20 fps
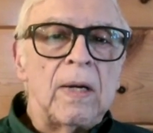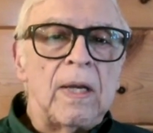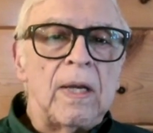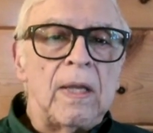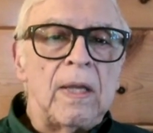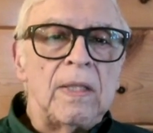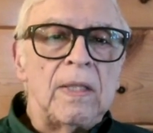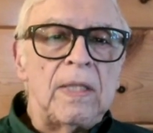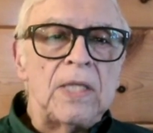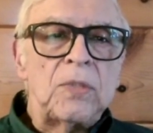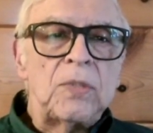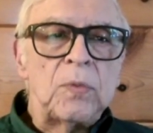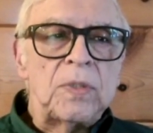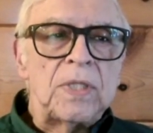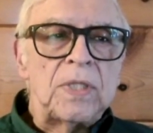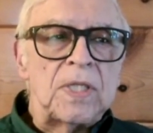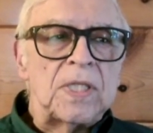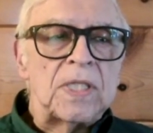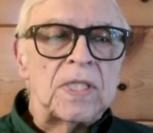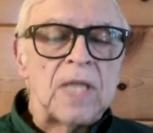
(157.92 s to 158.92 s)
This was
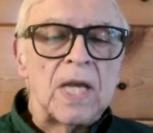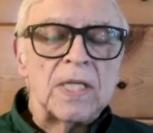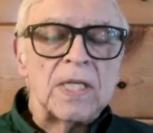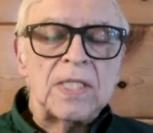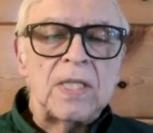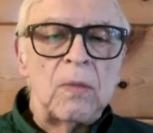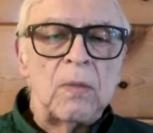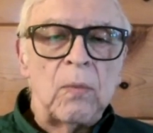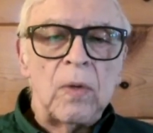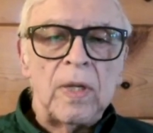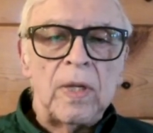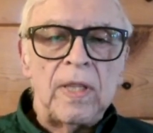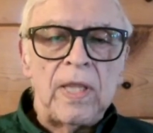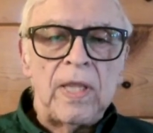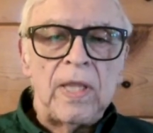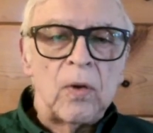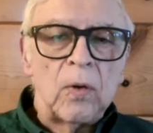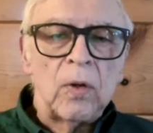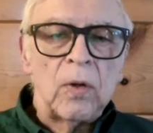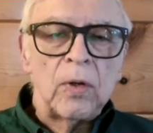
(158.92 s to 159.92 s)
discussed at one of the
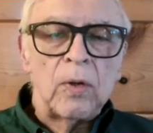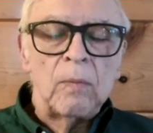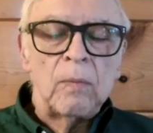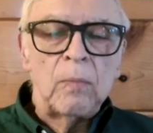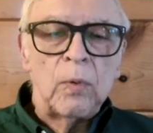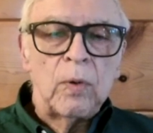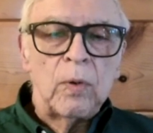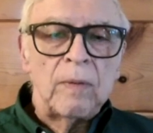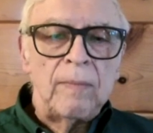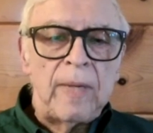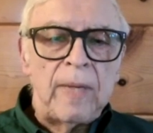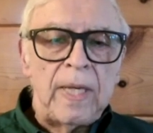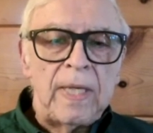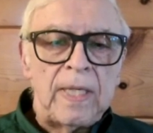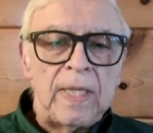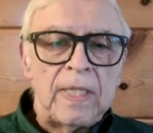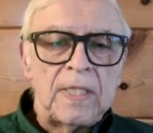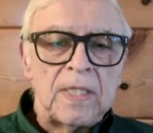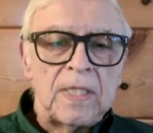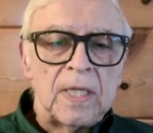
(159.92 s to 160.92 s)
earlier board
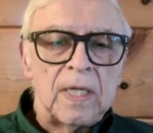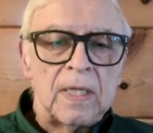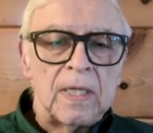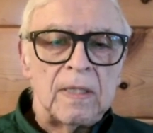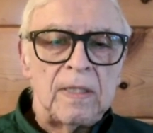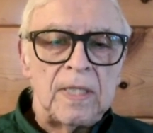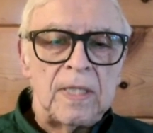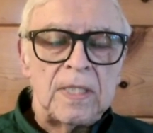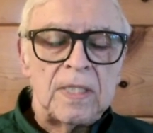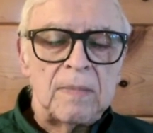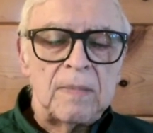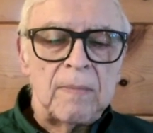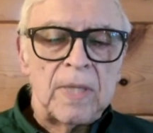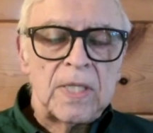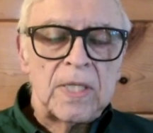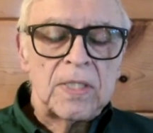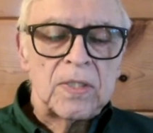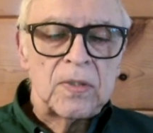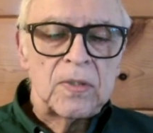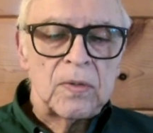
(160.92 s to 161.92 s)
meetings this
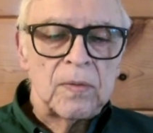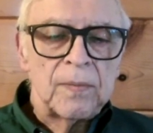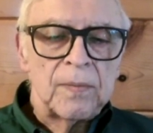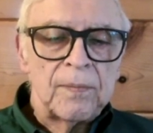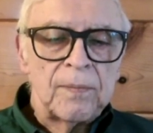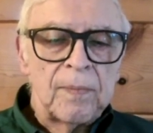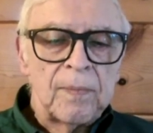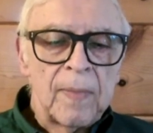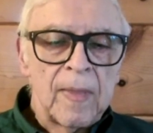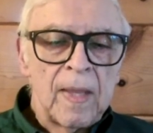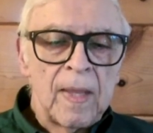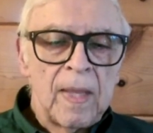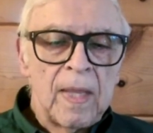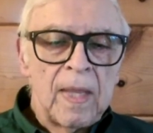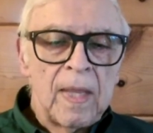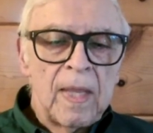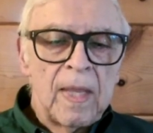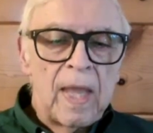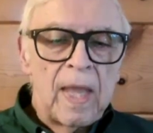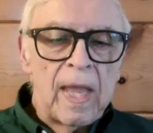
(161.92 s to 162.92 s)
semester,
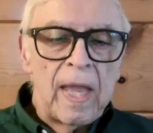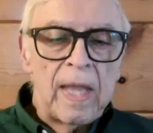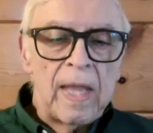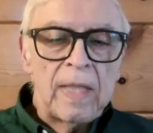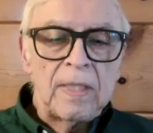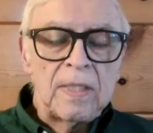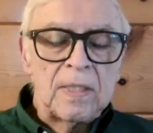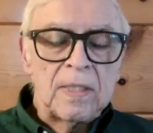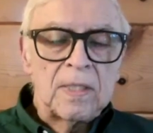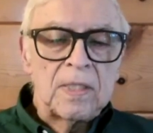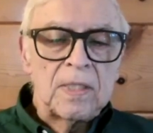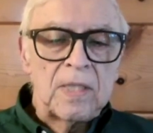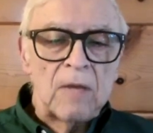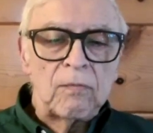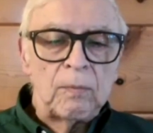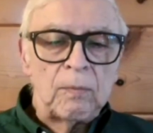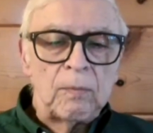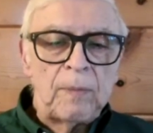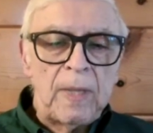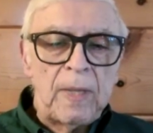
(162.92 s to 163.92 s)
and
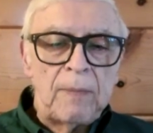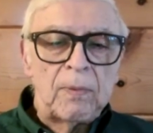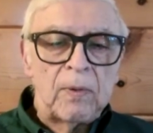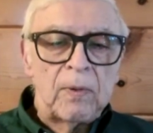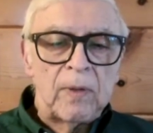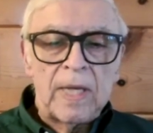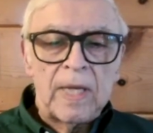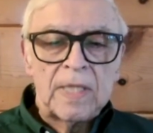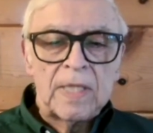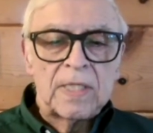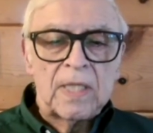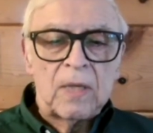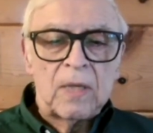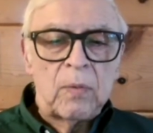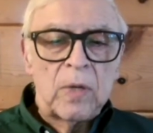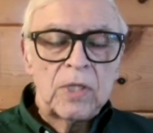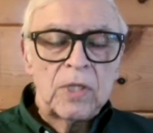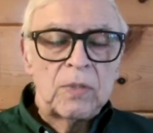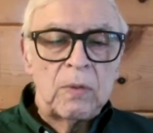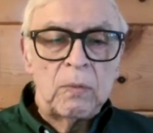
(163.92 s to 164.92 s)
several people asked the
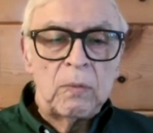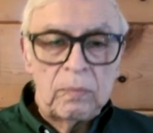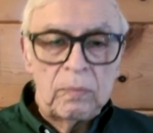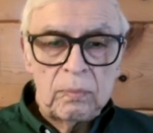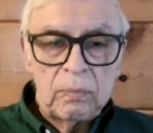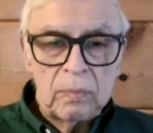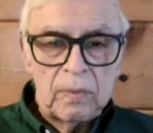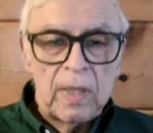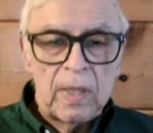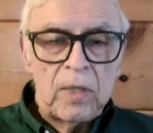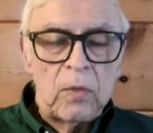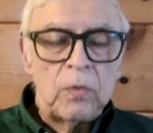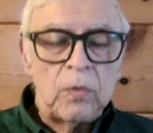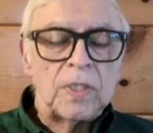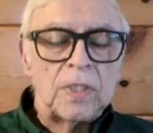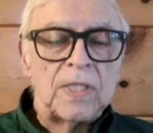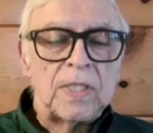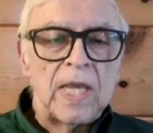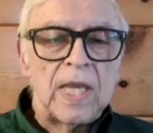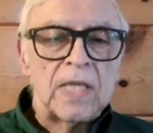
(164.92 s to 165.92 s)
question that you
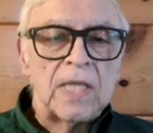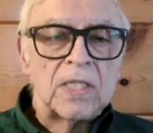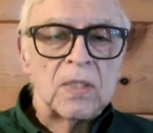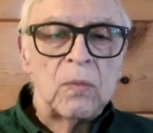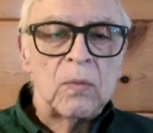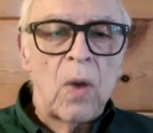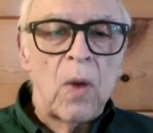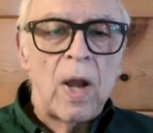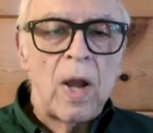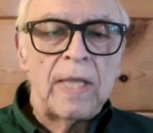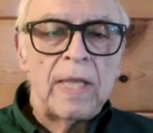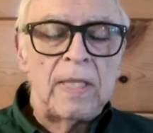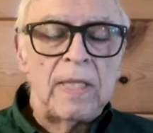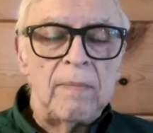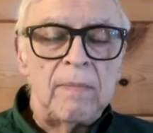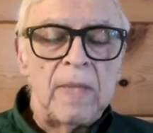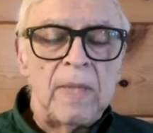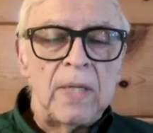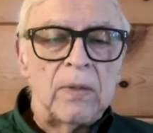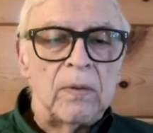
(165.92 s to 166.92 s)
just asked, why in the
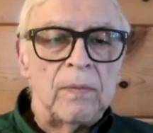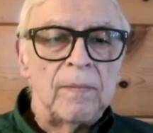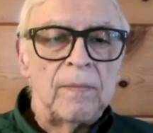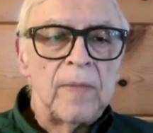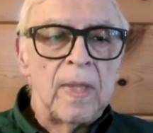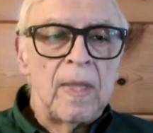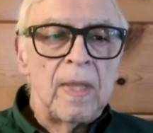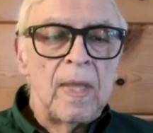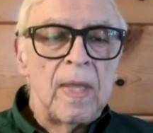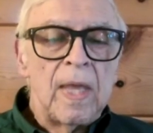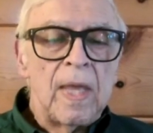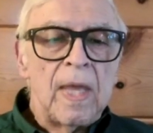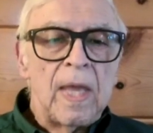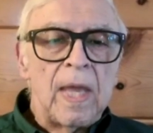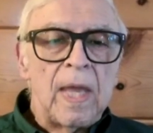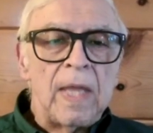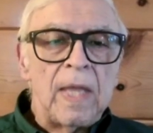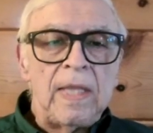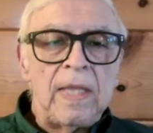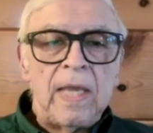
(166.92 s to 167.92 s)
middle?
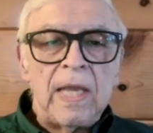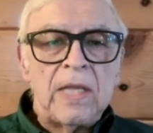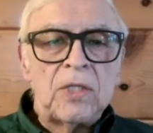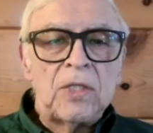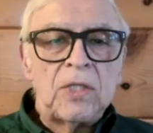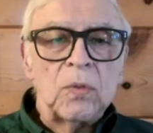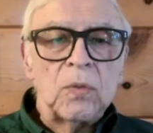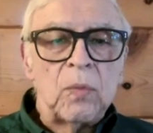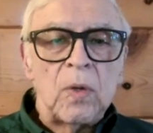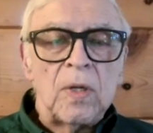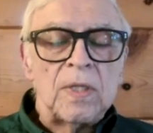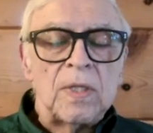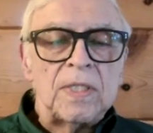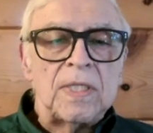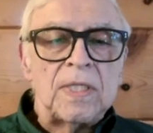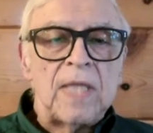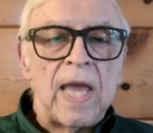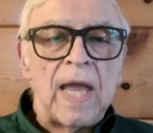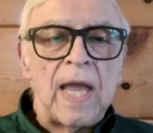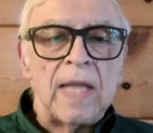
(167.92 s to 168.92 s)
And the answer was
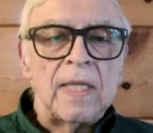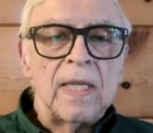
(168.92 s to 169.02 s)
that